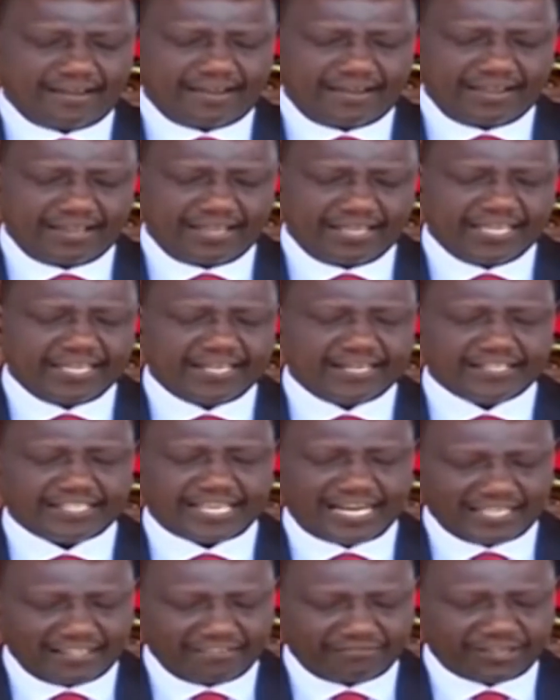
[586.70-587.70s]
in
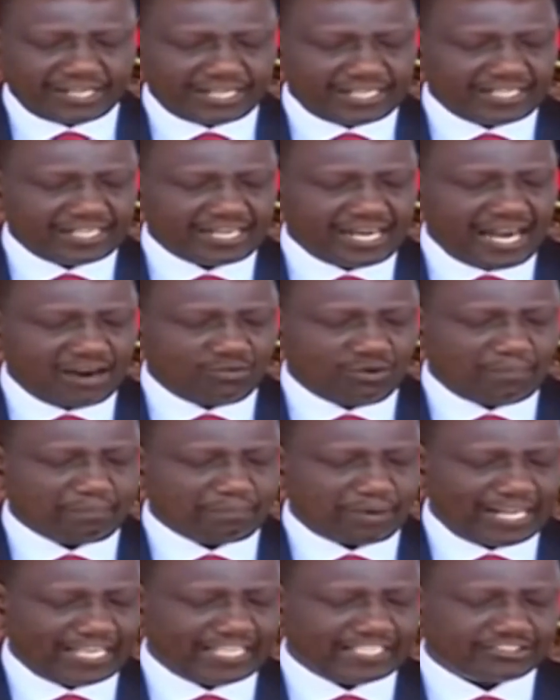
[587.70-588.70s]
delivering our
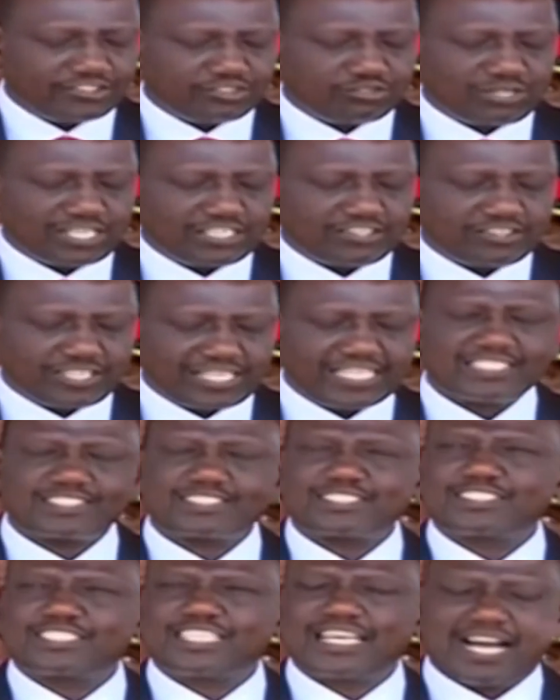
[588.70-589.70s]
pledge to
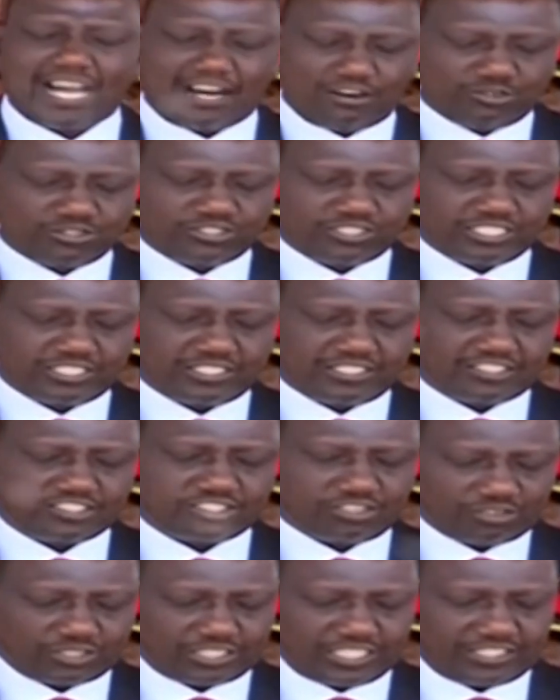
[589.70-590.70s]
address the housing
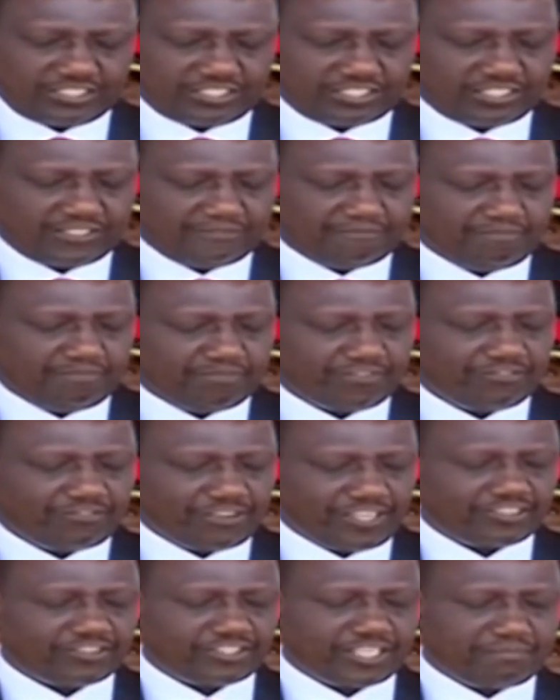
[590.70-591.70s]
shortage
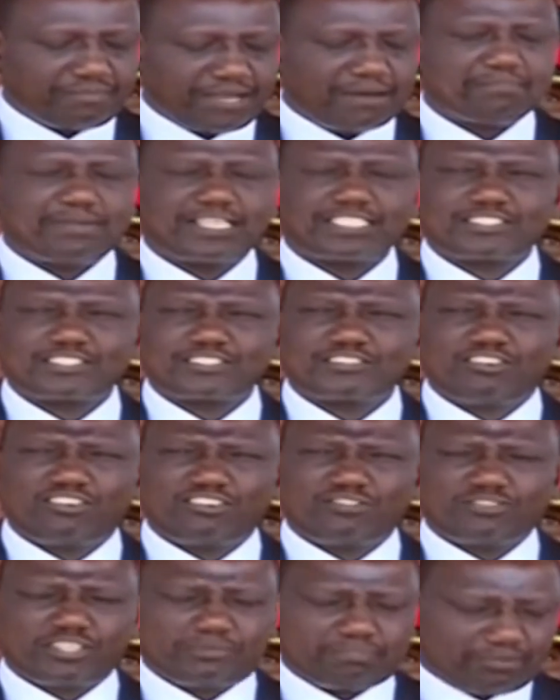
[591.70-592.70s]
facing members
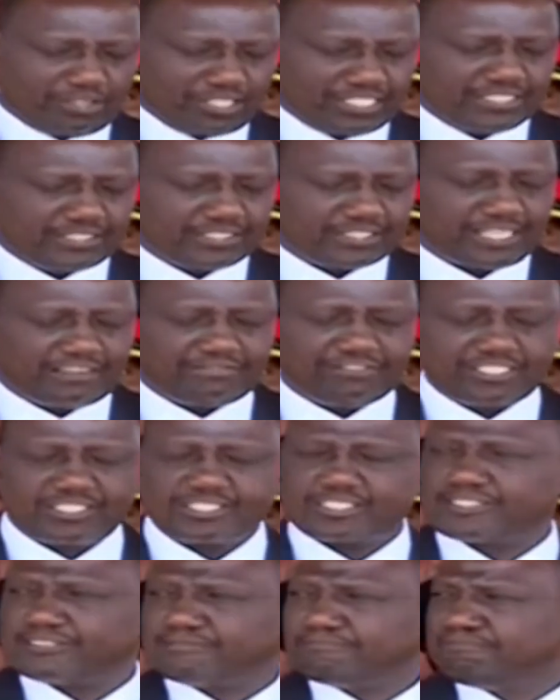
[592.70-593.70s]
of the police
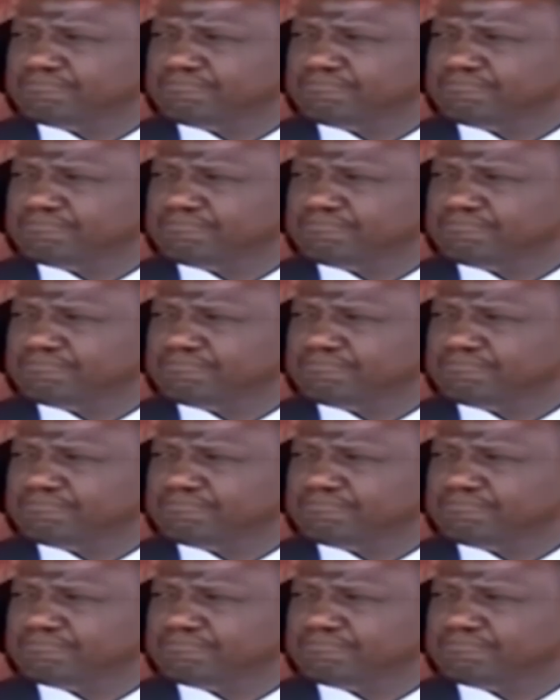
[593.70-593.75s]
service.